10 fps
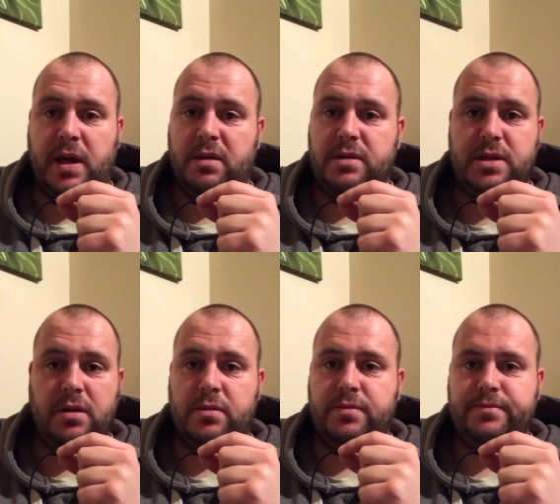So
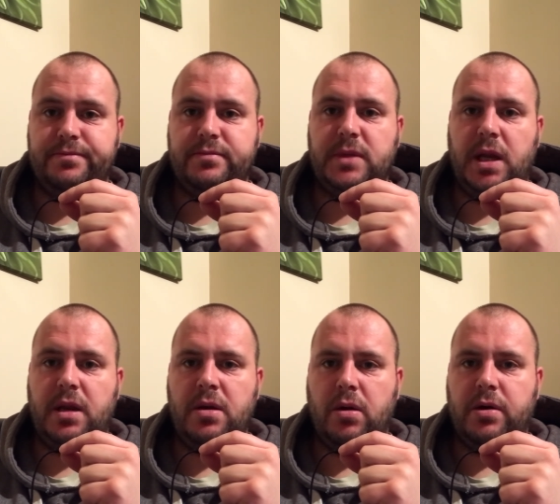
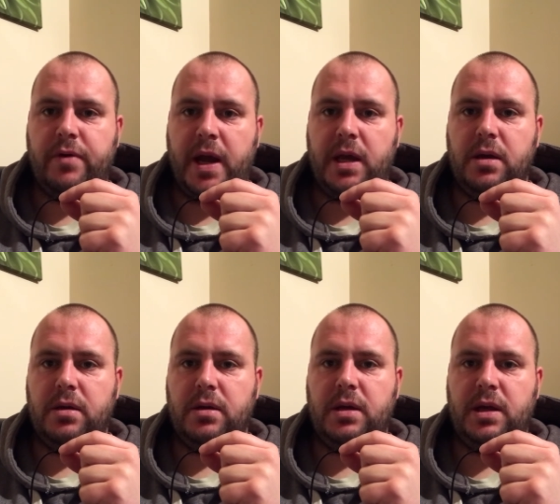not great.
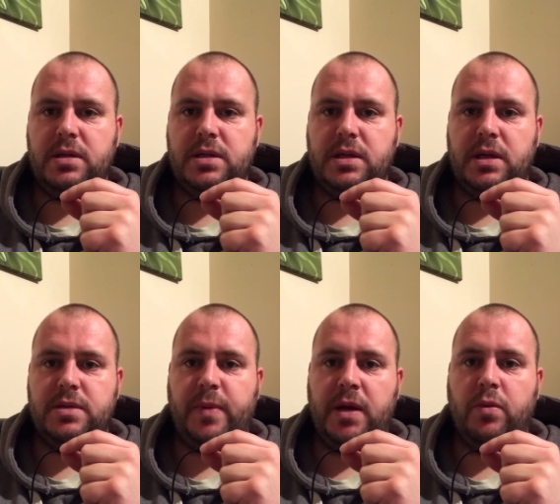It's
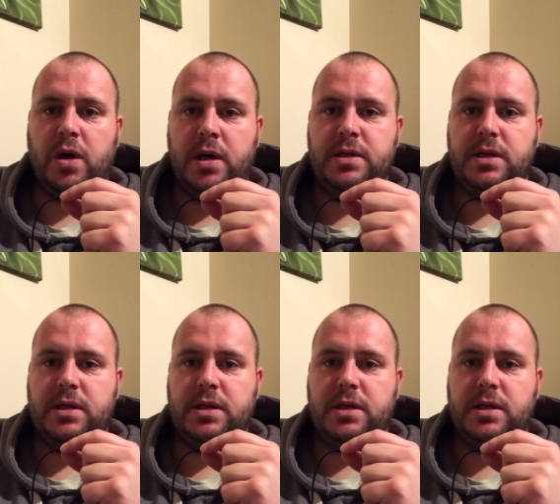been worse.